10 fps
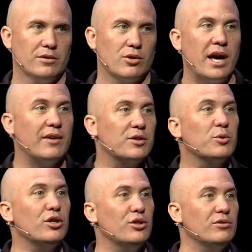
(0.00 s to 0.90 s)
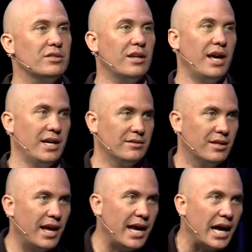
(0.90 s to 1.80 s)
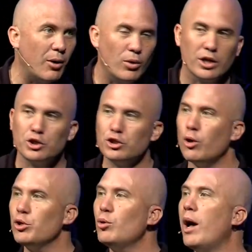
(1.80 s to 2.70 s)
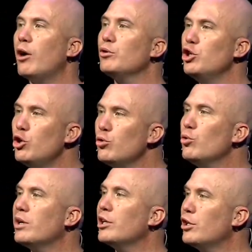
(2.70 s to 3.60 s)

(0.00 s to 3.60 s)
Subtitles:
So I have some good news today. Today, I want to show you how you can